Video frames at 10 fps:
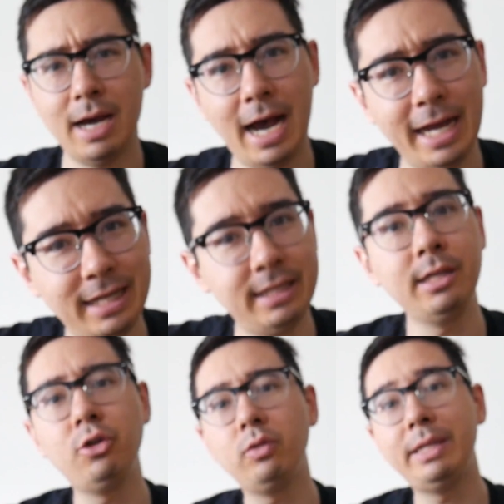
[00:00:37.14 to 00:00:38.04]
I had
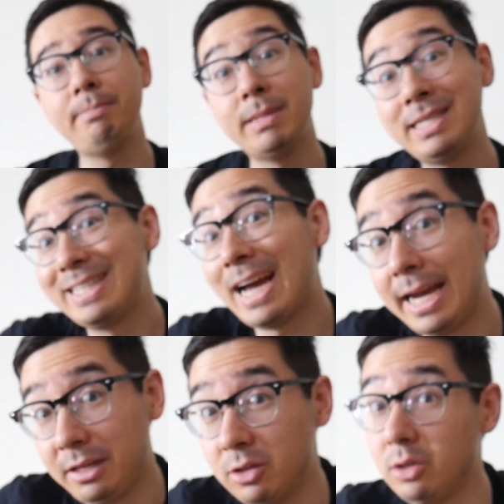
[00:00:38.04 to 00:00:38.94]
initially
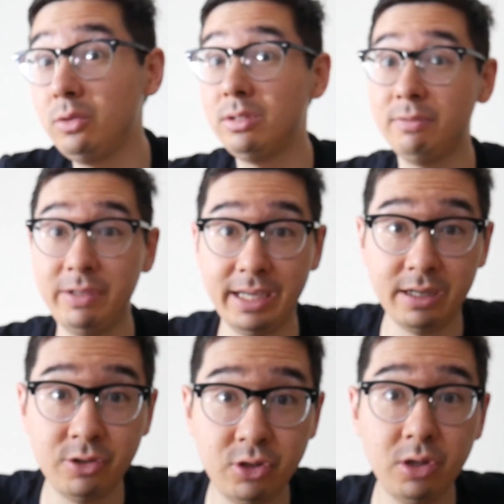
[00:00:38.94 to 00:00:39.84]
misdiagnosed the
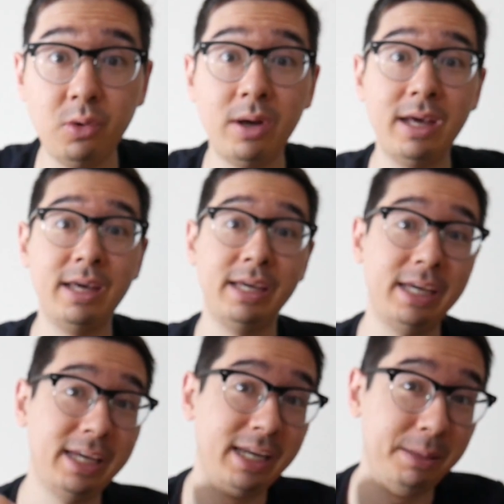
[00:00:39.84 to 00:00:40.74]
issue
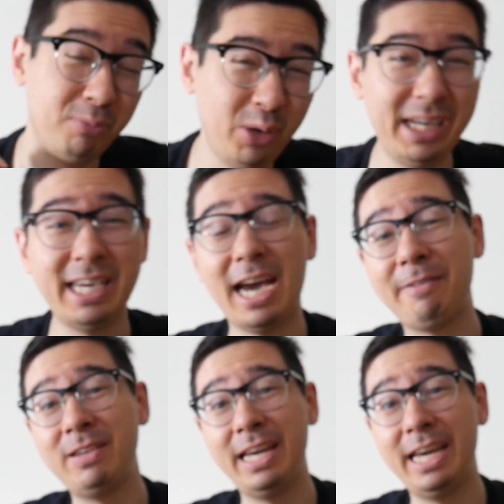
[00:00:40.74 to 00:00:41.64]
in a
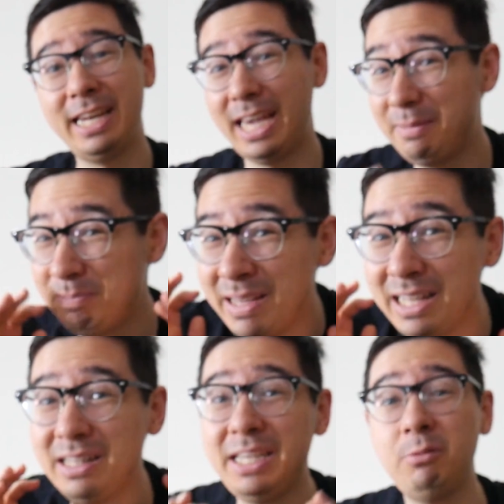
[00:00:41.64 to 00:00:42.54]
pre-caffeinated,
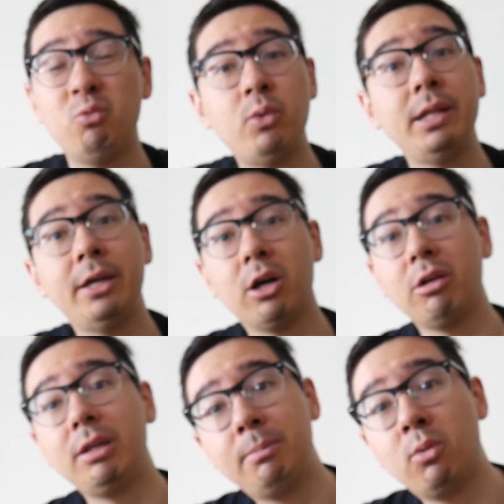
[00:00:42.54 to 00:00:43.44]
admittedly really
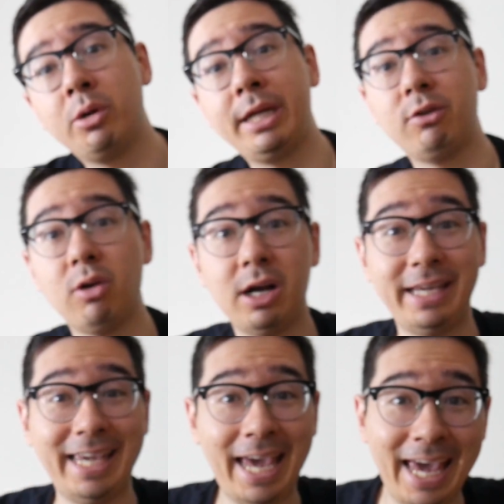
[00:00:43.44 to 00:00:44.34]
early morning
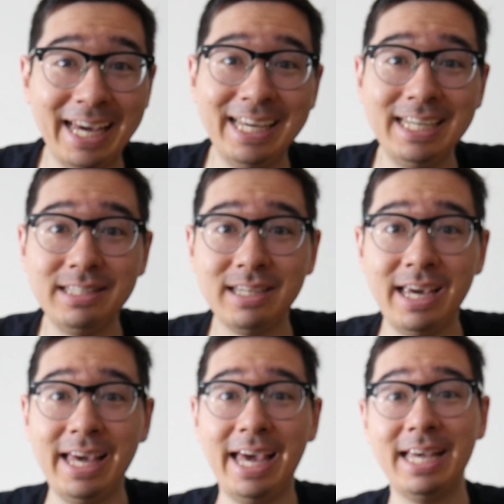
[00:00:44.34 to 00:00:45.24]
groggy haze
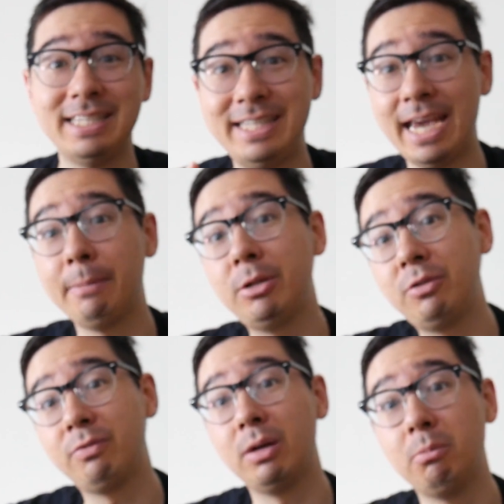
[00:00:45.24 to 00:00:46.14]
as damage
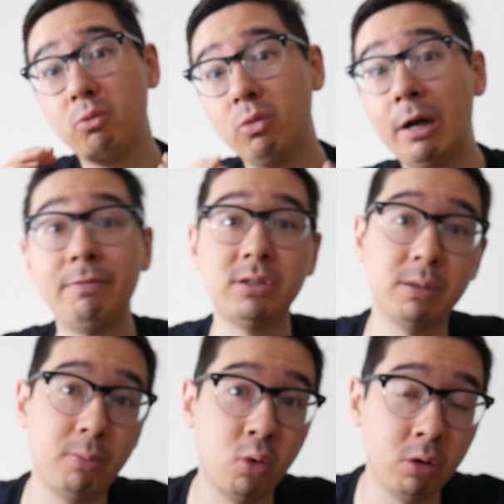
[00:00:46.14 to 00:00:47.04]
from rough
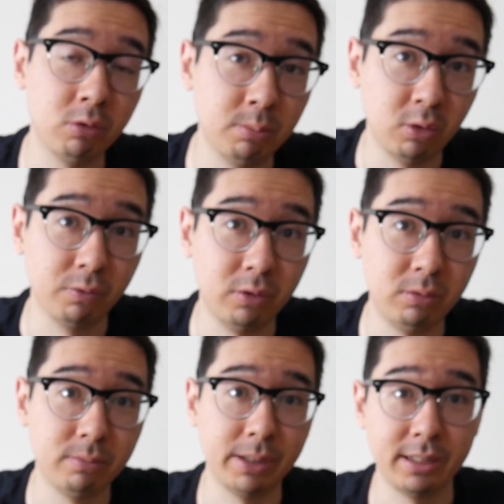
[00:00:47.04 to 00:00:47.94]
support
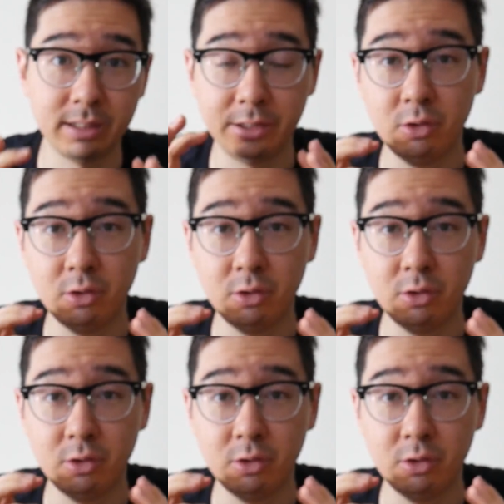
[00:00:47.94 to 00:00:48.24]
removal, because I'd